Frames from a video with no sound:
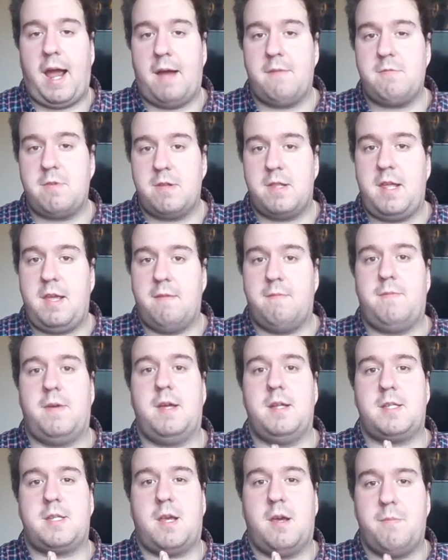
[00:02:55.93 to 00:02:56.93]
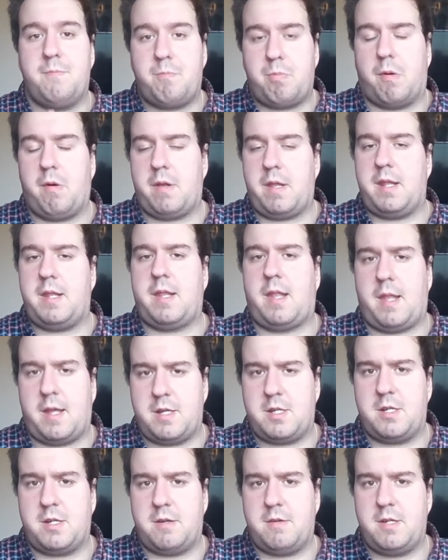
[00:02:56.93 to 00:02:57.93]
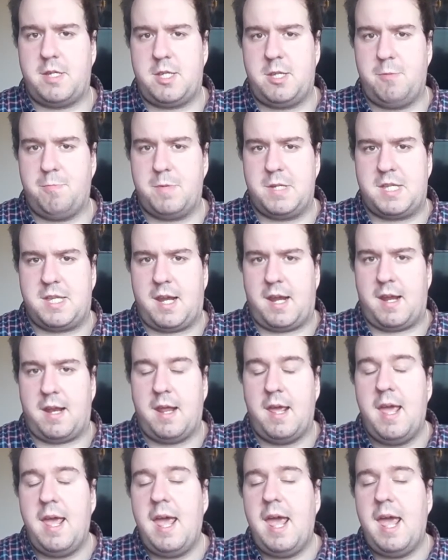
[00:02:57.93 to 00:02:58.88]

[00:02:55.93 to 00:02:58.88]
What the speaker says: after the events of Broly the Legendary Super Saiyan.